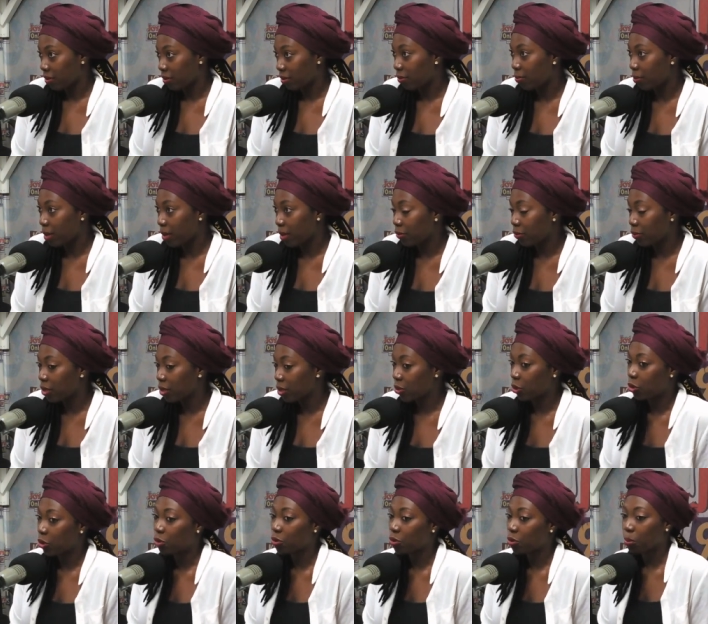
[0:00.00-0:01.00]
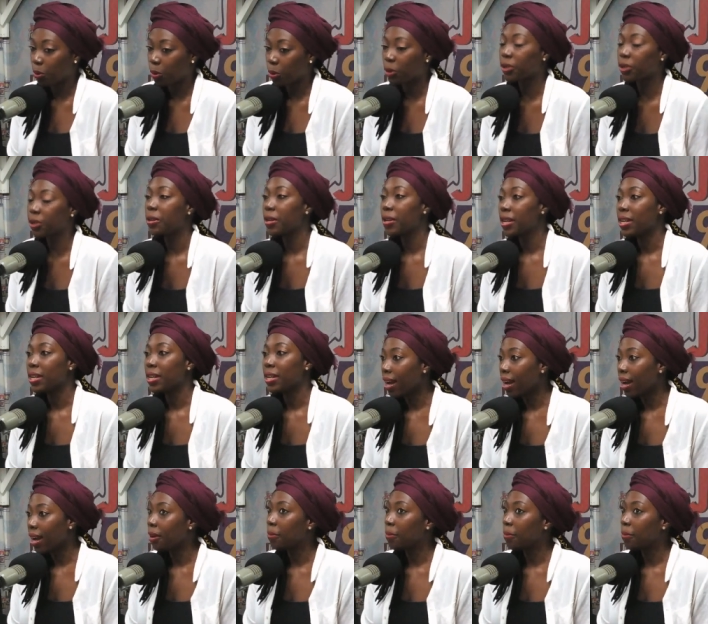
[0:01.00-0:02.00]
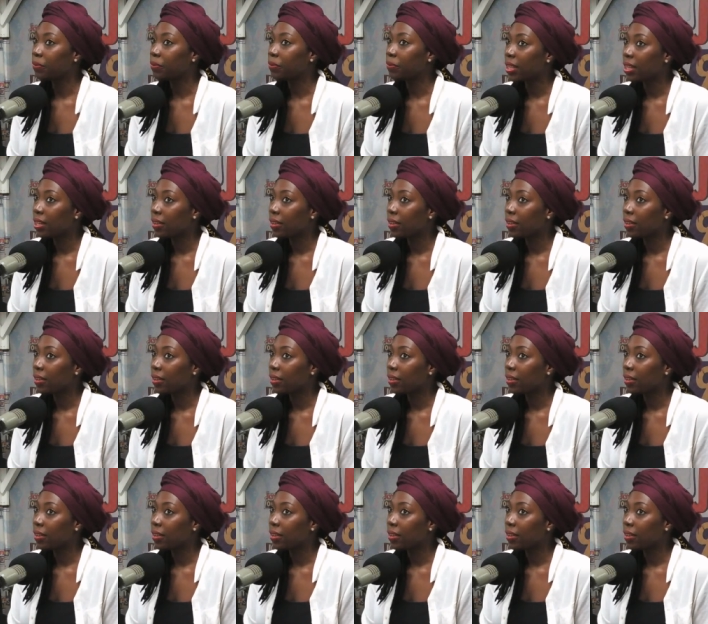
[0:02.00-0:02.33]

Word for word: my research project, report. Yeah. Um,